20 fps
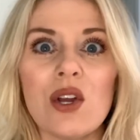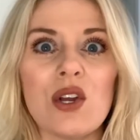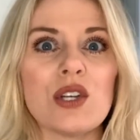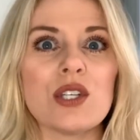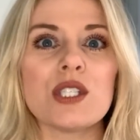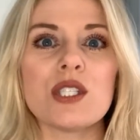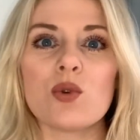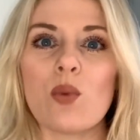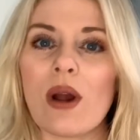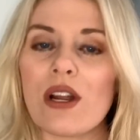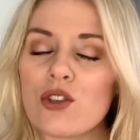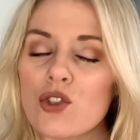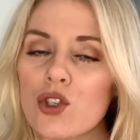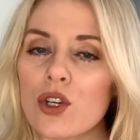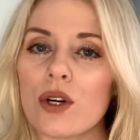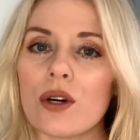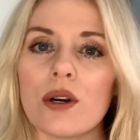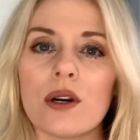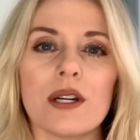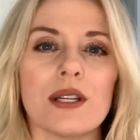
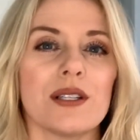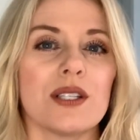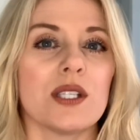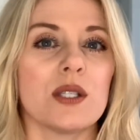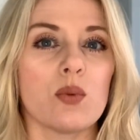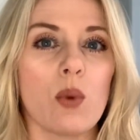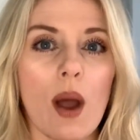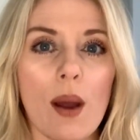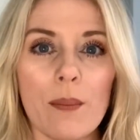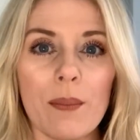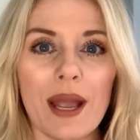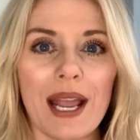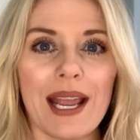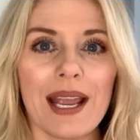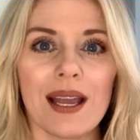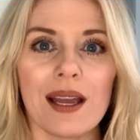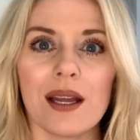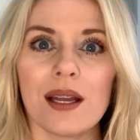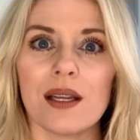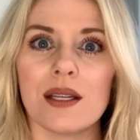sweatshirt and
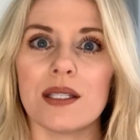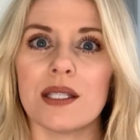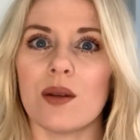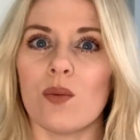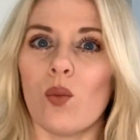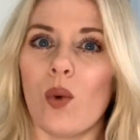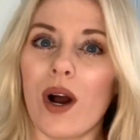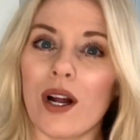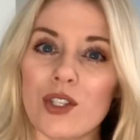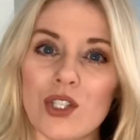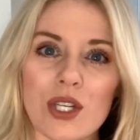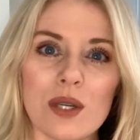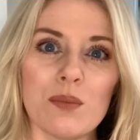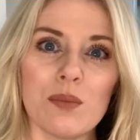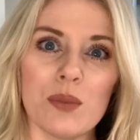sweatpants and watching